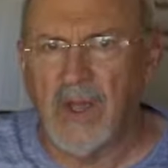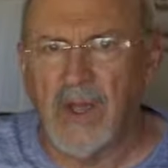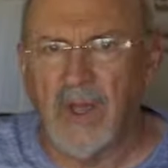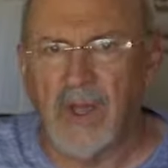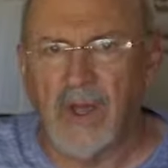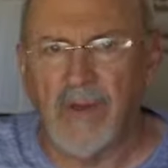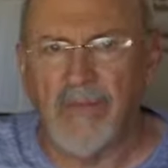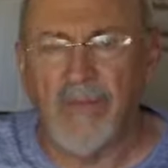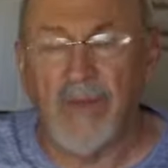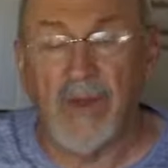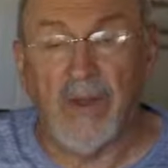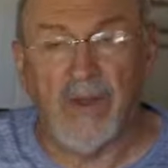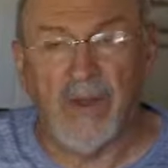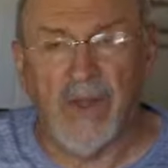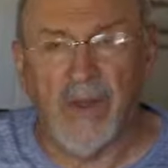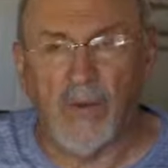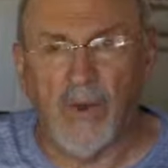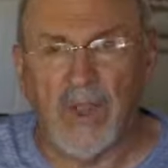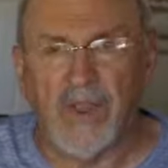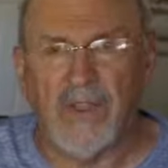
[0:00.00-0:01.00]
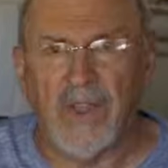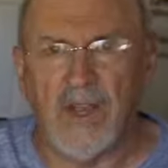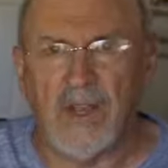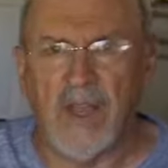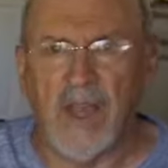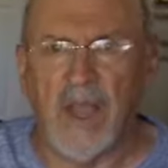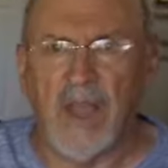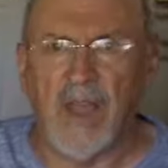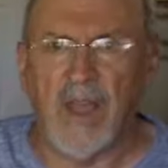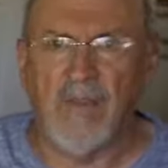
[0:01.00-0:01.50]
a great thing to
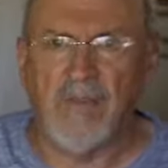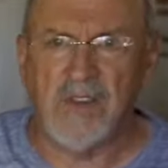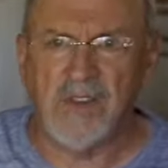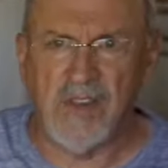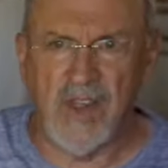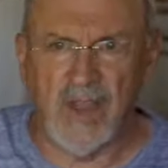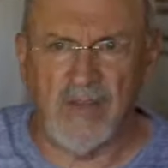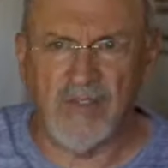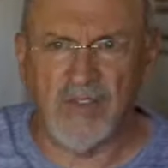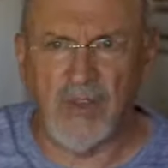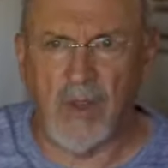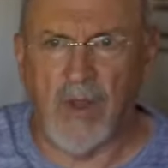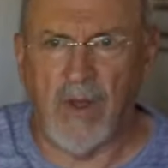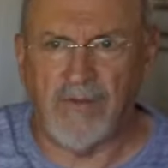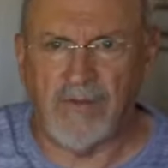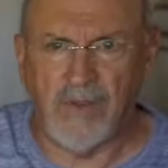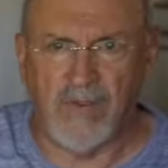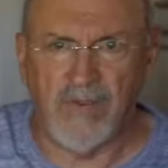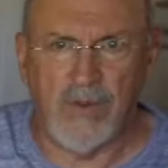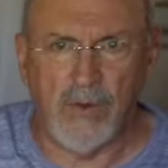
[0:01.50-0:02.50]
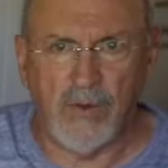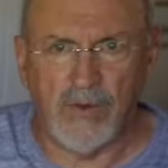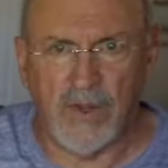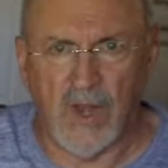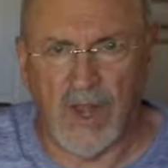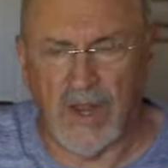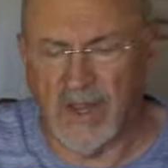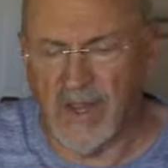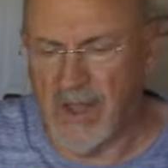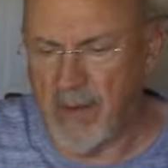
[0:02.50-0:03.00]
have because I have soft diffuse
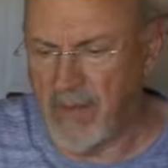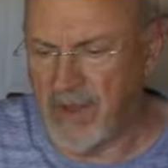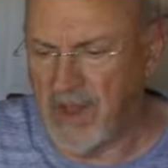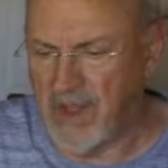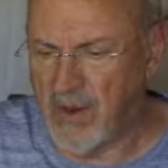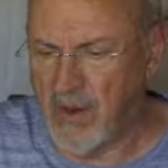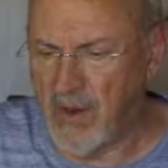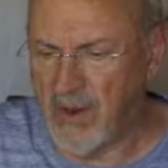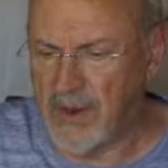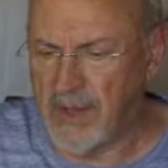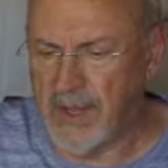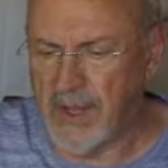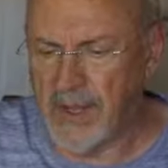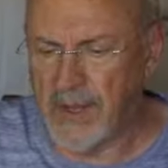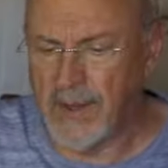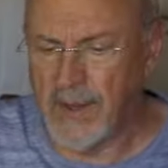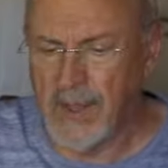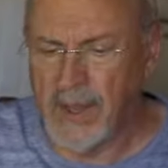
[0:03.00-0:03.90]
light coming in all day.